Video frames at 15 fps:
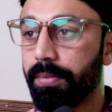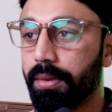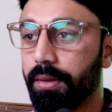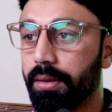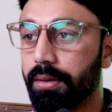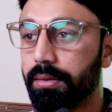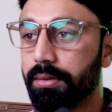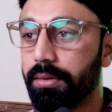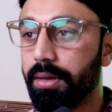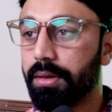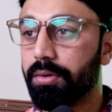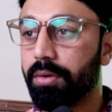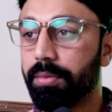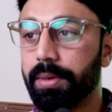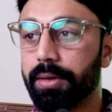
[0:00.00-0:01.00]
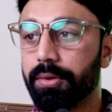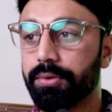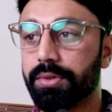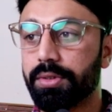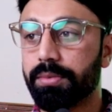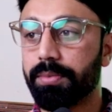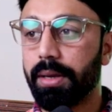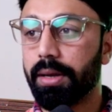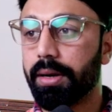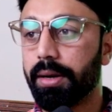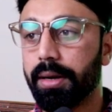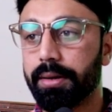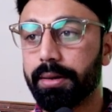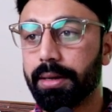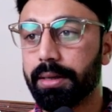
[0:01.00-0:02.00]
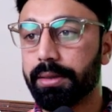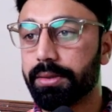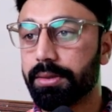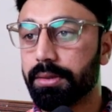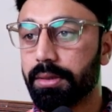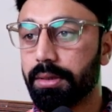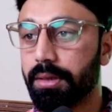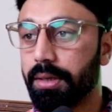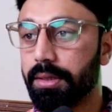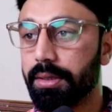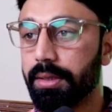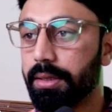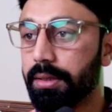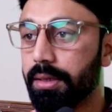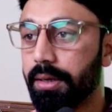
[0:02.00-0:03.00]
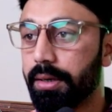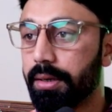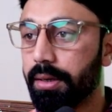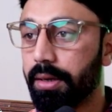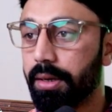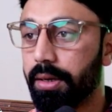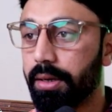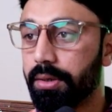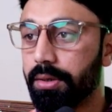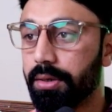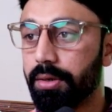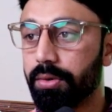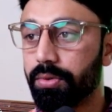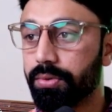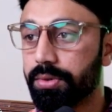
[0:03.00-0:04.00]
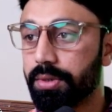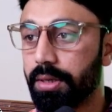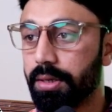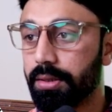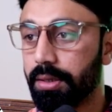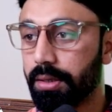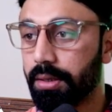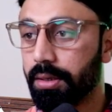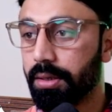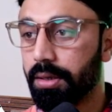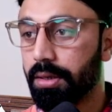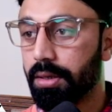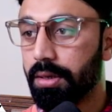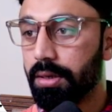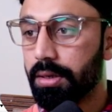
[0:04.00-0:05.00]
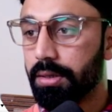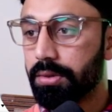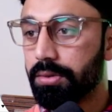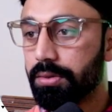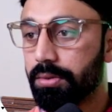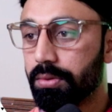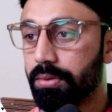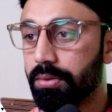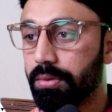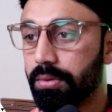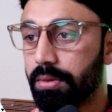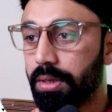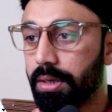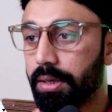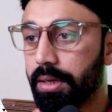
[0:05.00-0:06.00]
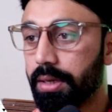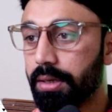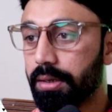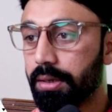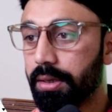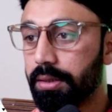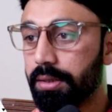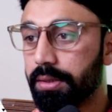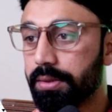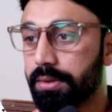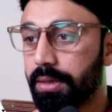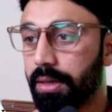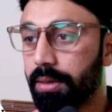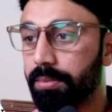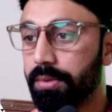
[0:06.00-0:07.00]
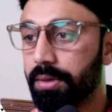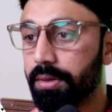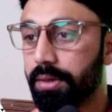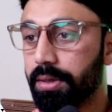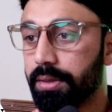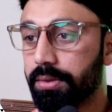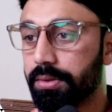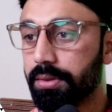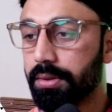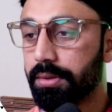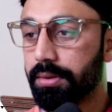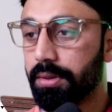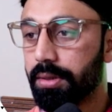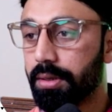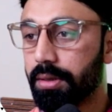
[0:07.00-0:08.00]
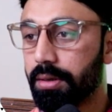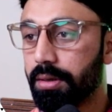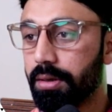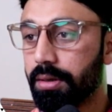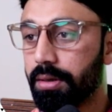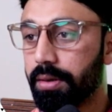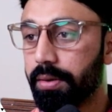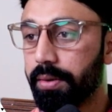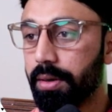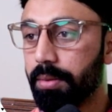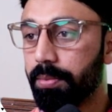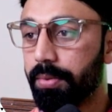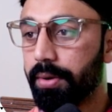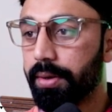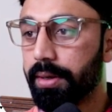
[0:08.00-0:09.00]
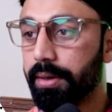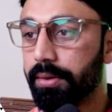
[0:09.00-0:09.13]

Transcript: So I normally use spider and list. Other than that, I didn't use anything. So again, in this tab there is nothing important.